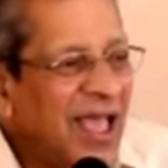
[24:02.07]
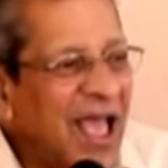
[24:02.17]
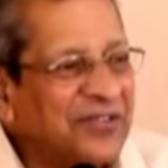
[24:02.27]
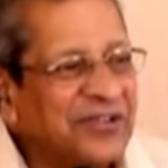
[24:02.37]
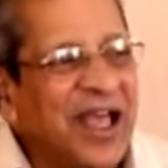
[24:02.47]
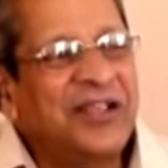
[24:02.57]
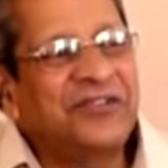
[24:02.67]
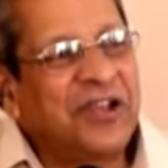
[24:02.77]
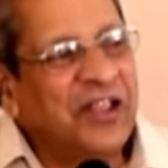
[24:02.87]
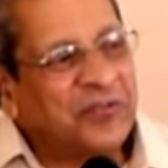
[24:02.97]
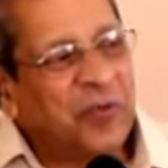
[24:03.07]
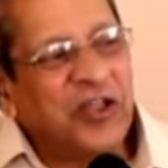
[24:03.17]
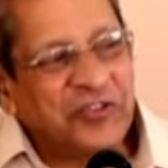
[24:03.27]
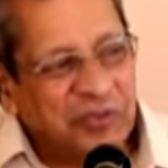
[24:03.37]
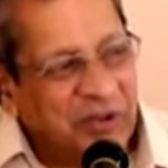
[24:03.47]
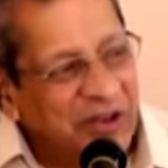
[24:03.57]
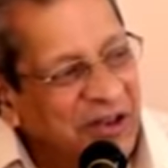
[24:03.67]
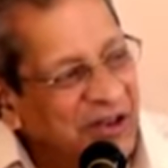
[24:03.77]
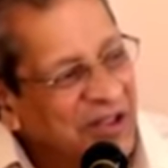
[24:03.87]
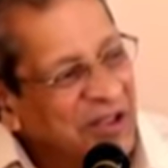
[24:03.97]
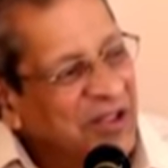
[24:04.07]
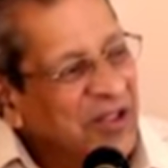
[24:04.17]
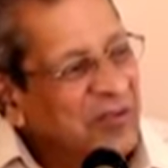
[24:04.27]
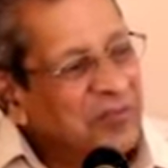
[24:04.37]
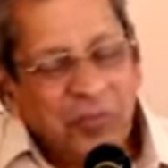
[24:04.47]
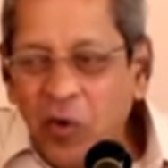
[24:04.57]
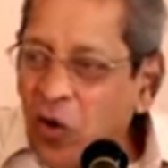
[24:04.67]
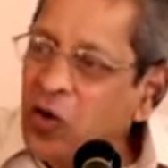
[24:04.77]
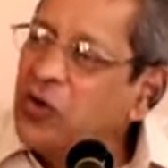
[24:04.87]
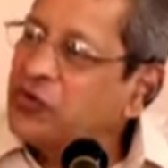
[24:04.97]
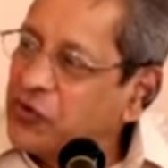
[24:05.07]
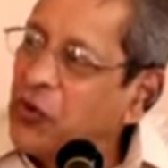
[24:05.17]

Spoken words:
as nicely as possible, more